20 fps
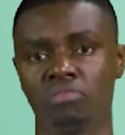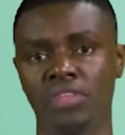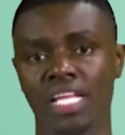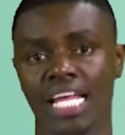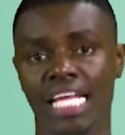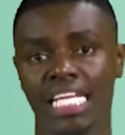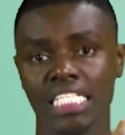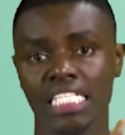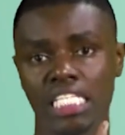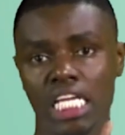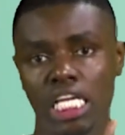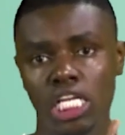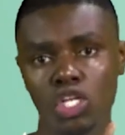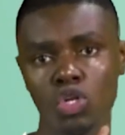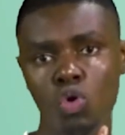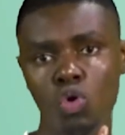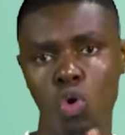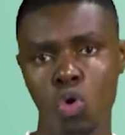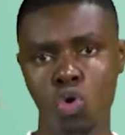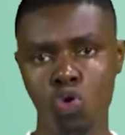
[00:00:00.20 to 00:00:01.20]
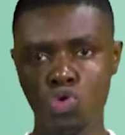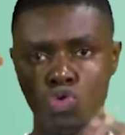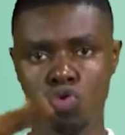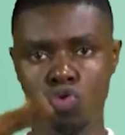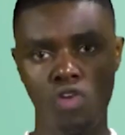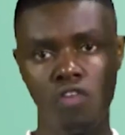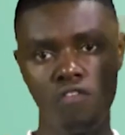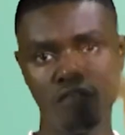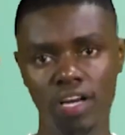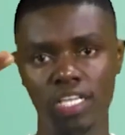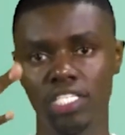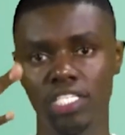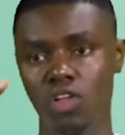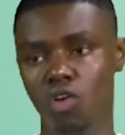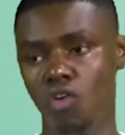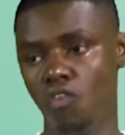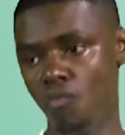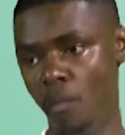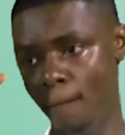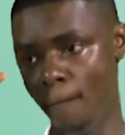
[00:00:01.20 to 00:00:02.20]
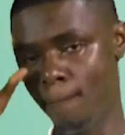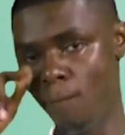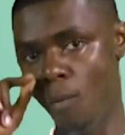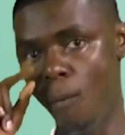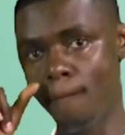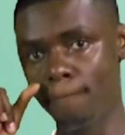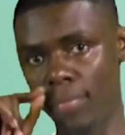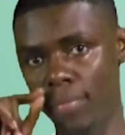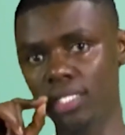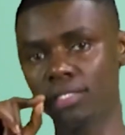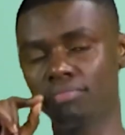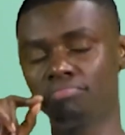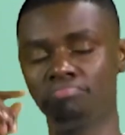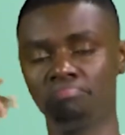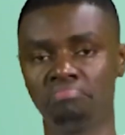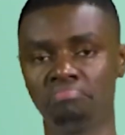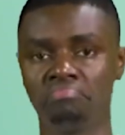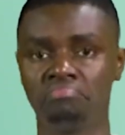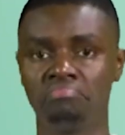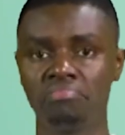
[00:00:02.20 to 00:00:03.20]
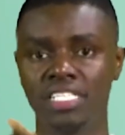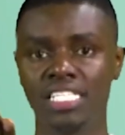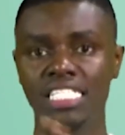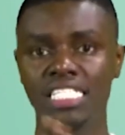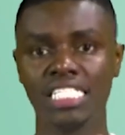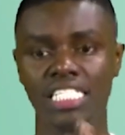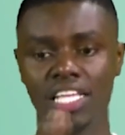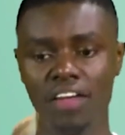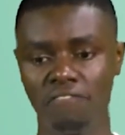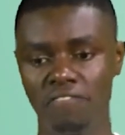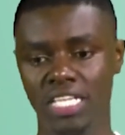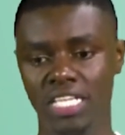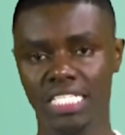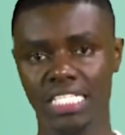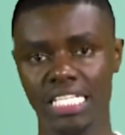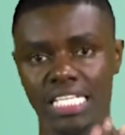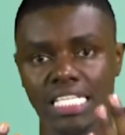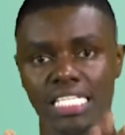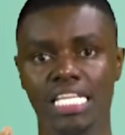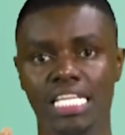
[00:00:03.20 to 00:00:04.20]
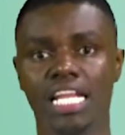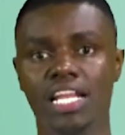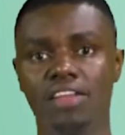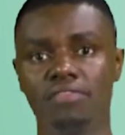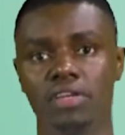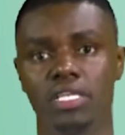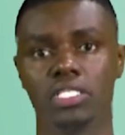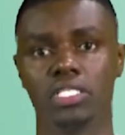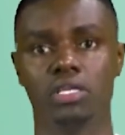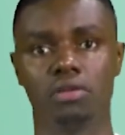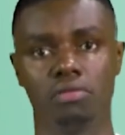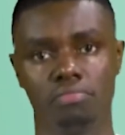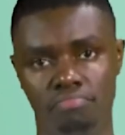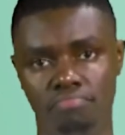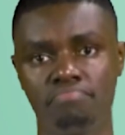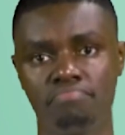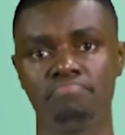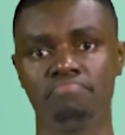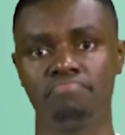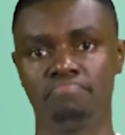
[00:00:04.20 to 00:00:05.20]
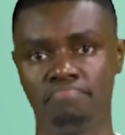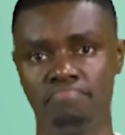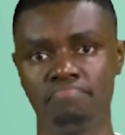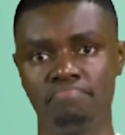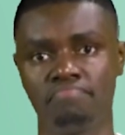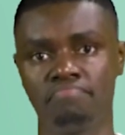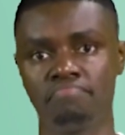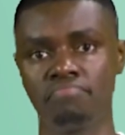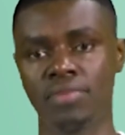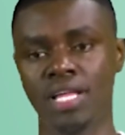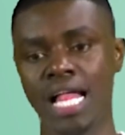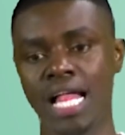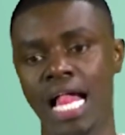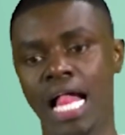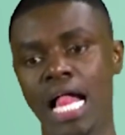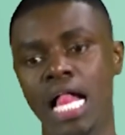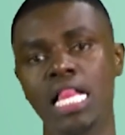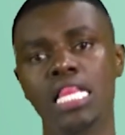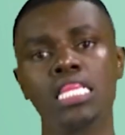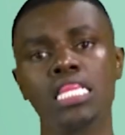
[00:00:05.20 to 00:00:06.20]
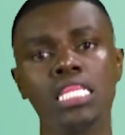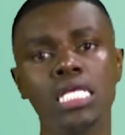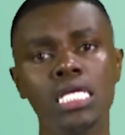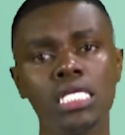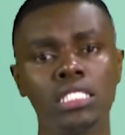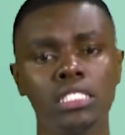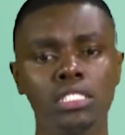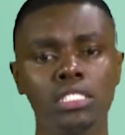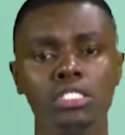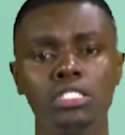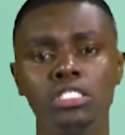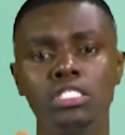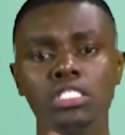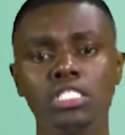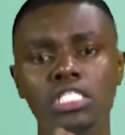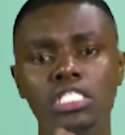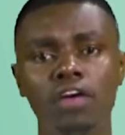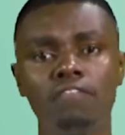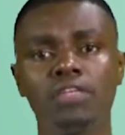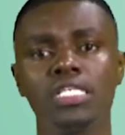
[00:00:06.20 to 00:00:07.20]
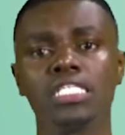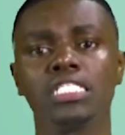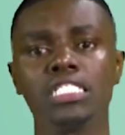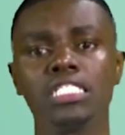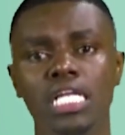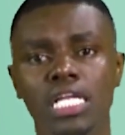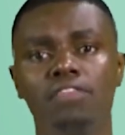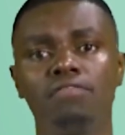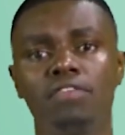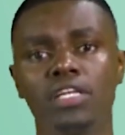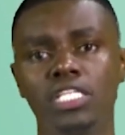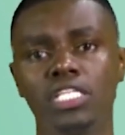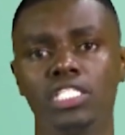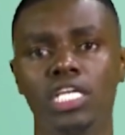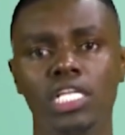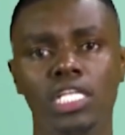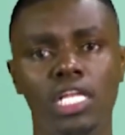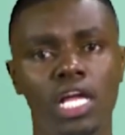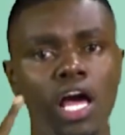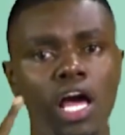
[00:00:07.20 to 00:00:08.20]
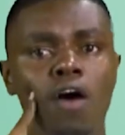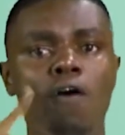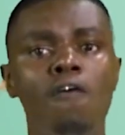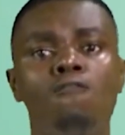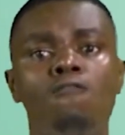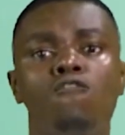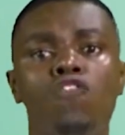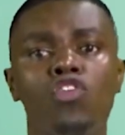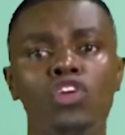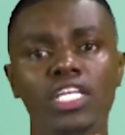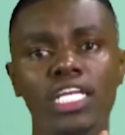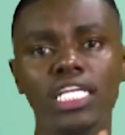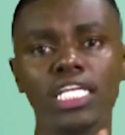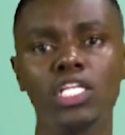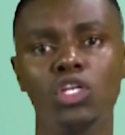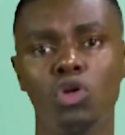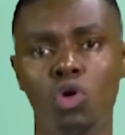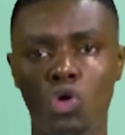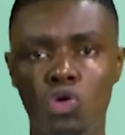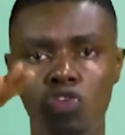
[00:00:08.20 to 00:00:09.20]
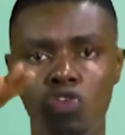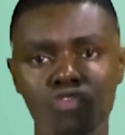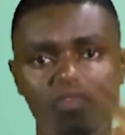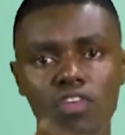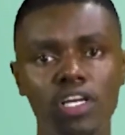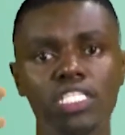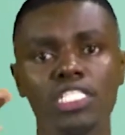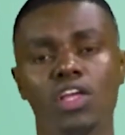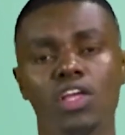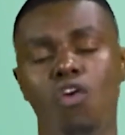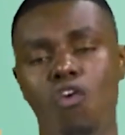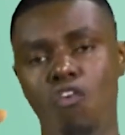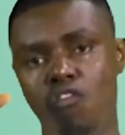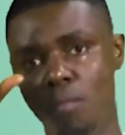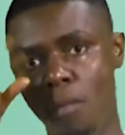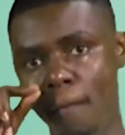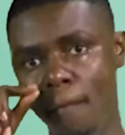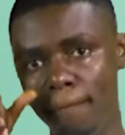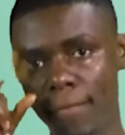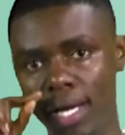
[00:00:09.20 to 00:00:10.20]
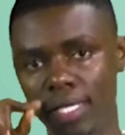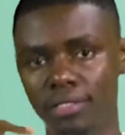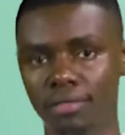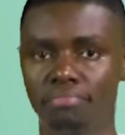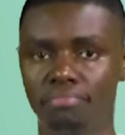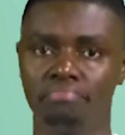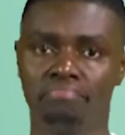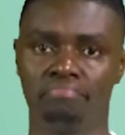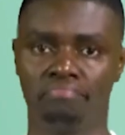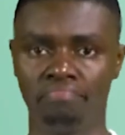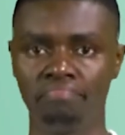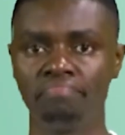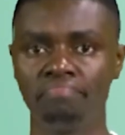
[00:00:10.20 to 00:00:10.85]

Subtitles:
Technical University of Mombasa Service Delivery Charter. This is a service delivery charter for the Technical University of Mombasa.